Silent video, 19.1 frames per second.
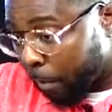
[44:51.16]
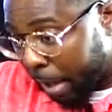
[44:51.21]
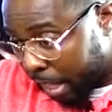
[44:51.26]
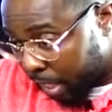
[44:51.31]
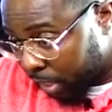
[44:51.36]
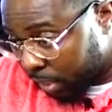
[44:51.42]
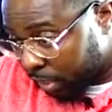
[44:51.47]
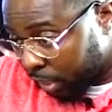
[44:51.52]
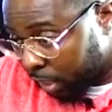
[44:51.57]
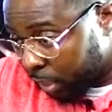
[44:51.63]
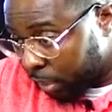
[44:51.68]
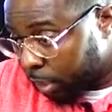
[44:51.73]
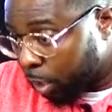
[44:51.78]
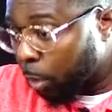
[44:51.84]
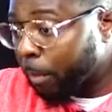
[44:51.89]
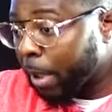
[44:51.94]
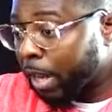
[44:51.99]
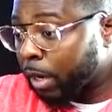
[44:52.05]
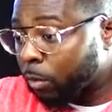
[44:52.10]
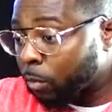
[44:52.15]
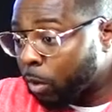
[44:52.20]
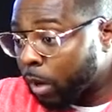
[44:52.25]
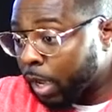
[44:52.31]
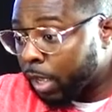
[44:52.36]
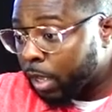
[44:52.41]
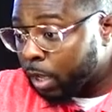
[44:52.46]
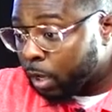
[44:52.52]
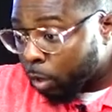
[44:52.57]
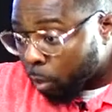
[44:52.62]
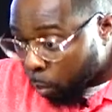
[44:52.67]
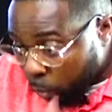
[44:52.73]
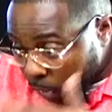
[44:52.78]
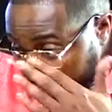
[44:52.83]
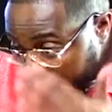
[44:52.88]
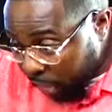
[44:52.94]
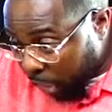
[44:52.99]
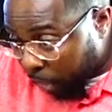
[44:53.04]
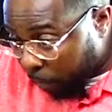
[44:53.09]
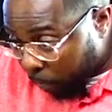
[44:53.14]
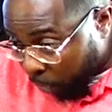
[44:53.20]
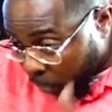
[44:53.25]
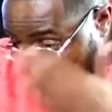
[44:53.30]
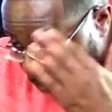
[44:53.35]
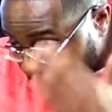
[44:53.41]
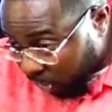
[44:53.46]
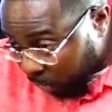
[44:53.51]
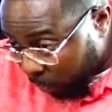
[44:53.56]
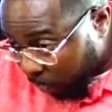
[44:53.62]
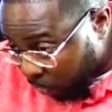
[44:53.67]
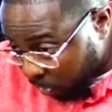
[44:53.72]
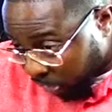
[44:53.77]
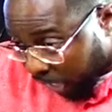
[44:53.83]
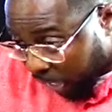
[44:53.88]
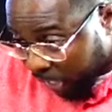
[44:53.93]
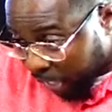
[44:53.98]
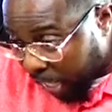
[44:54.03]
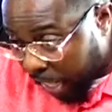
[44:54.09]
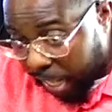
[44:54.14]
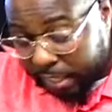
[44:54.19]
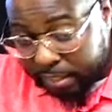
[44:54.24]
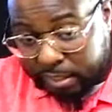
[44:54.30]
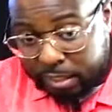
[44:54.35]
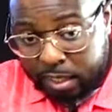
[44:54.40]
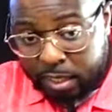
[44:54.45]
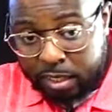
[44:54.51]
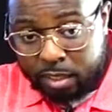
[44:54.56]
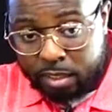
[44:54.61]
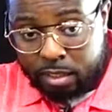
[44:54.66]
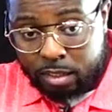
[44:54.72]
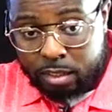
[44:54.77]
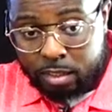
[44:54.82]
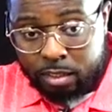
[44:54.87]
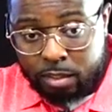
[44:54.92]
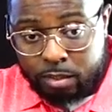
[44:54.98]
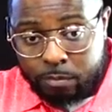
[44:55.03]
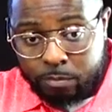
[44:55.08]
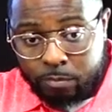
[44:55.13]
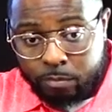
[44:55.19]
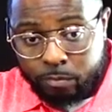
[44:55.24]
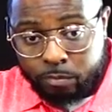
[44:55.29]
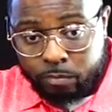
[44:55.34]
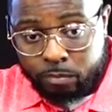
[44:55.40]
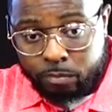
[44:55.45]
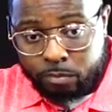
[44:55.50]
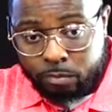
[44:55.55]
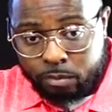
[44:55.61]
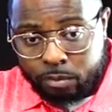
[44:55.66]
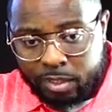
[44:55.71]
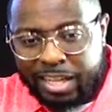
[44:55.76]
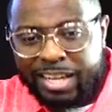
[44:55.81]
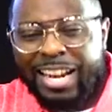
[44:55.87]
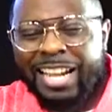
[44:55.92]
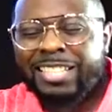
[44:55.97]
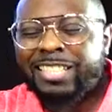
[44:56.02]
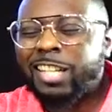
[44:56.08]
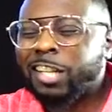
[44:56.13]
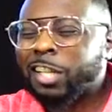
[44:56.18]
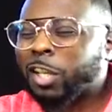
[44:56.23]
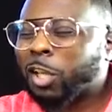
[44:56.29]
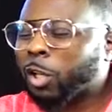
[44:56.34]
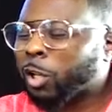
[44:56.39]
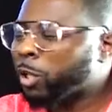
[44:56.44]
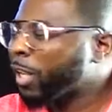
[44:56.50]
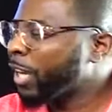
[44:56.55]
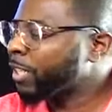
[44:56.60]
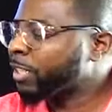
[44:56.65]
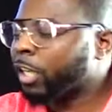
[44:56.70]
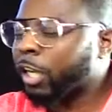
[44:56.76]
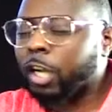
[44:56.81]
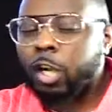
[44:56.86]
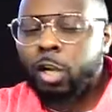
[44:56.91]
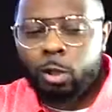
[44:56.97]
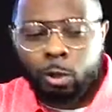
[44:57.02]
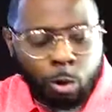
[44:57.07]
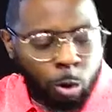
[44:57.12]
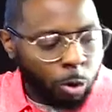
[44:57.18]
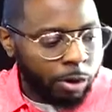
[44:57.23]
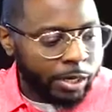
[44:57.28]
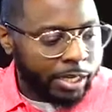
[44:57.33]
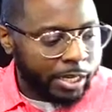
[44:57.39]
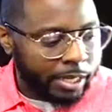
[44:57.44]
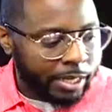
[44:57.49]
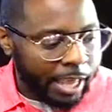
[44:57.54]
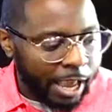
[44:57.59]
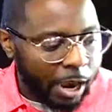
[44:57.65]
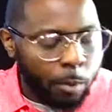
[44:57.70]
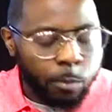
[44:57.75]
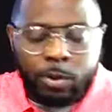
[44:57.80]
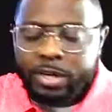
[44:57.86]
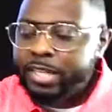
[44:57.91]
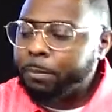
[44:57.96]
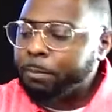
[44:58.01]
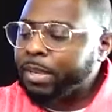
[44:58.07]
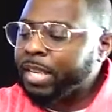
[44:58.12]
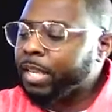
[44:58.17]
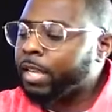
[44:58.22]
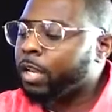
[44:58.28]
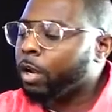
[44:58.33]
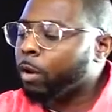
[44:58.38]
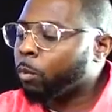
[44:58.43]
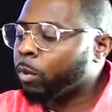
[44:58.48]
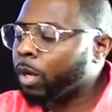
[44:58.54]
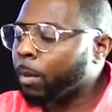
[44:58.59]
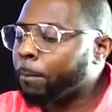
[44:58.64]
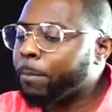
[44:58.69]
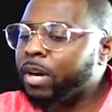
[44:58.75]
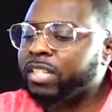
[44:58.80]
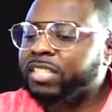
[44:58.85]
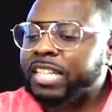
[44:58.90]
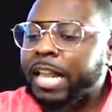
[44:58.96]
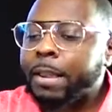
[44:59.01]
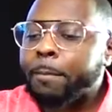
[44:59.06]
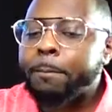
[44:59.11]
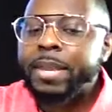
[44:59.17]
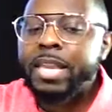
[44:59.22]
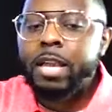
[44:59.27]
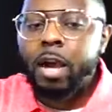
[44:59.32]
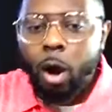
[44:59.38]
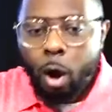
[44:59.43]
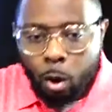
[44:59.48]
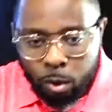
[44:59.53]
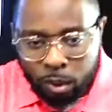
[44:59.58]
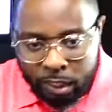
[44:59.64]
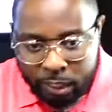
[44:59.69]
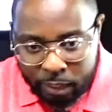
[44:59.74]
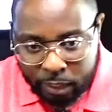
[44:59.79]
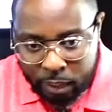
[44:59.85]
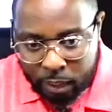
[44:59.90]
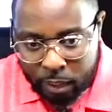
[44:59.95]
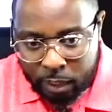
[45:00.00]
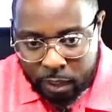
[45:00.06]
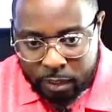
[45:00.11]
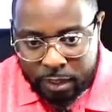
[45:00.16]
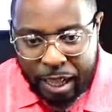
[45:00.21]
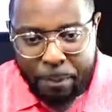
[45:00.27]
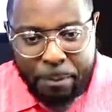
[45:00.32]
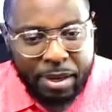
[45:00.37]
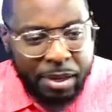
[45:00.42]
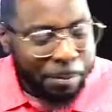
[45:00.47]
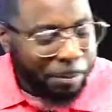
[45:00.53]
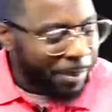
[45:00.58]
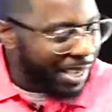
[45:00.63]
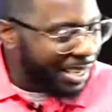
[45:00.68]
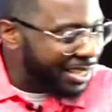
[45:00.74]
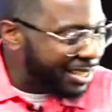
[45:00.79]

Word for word: matter, son. No matter what, we uphold what the Most High God say. And that's a there's a glory in that. That's what he mean when the book say be holy. That means be